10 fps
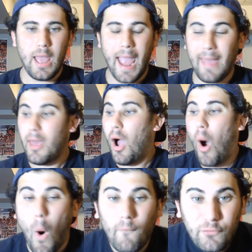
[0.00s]
And
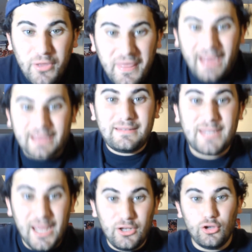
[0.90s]
hopefully that
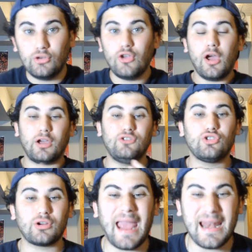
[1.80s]
continues because
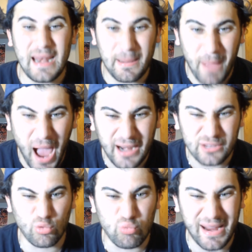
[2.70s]
you're getting him hot at
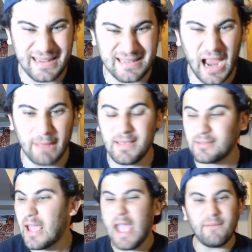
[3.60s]
the right time.
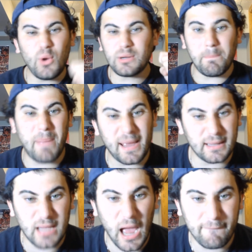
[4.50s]
If you had to pick a
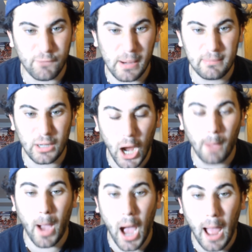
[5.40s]
time for him to
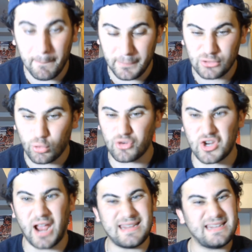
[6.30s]
come hot, be
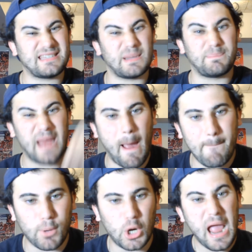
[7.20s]
scorching hot, it is
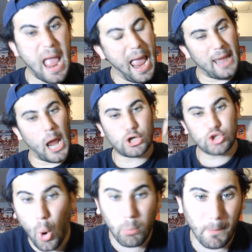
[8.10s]
September and
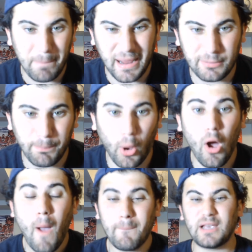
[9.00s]
October baseball
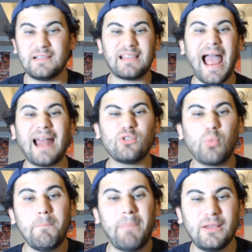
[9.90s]
because that is
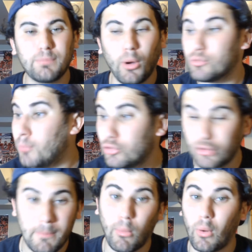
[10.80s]
when baseball is most
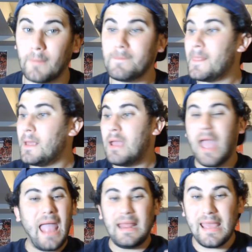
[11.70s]
important.
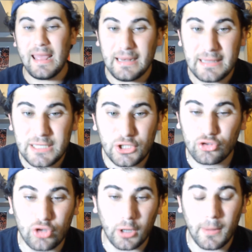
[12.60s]

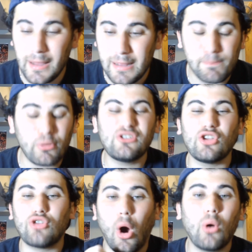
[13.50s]
It brings a
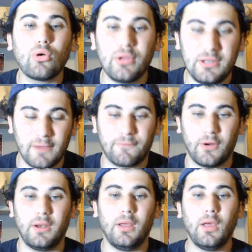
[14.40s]
totally
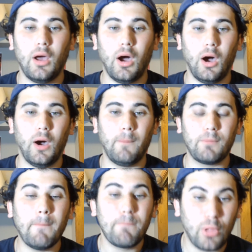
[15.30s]
different
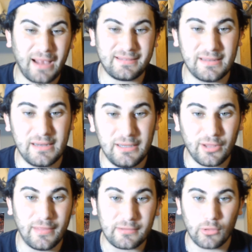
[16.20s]
complexity
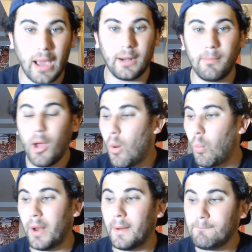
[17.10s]
to this lineup
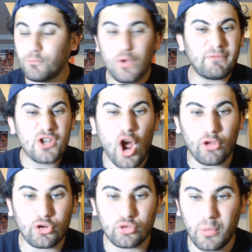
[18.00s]
when you have
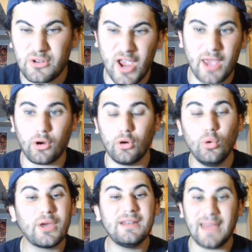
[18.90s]
another switch hitter who
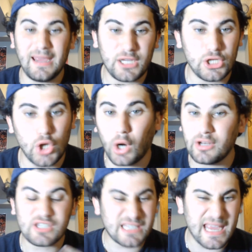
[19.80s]
can take a yard
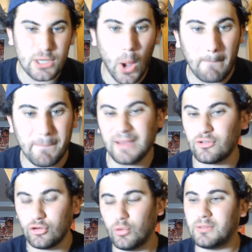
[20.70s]
and is getting on base
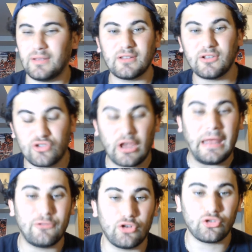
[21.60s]
and doing things that is
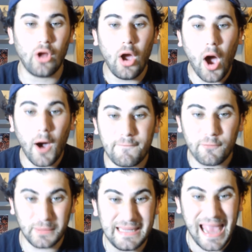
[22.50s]
not just a
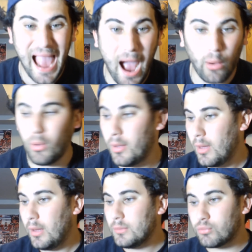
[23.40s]
free out.
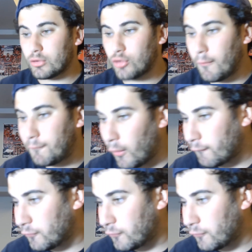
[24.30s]
We're so far for